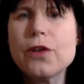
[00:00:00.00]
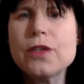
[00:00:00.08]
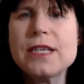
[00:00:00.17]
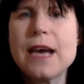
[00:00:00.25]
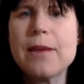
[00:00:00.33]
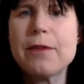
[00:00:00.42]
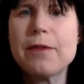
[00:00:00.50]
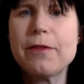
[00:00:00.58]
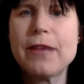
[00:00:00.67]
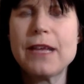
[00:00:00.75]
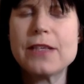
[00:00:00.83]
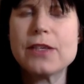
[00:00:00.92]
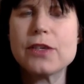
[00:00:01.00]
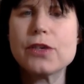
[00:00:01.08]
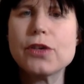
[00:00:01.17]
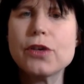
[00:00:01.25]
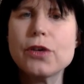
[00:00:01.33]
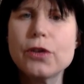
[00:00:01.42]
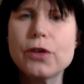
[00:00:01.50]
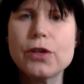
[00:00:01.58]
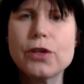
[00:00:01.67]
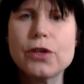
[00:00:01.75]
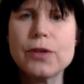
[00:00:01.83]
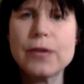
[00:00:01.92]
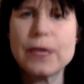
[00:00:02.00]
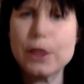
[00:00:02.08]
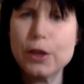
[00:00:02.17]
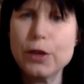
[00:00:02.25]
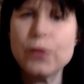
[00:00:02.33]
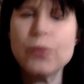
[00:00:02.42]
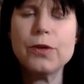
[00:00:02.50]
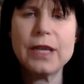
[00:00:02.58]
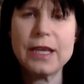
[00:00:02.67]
type of fats are so good to include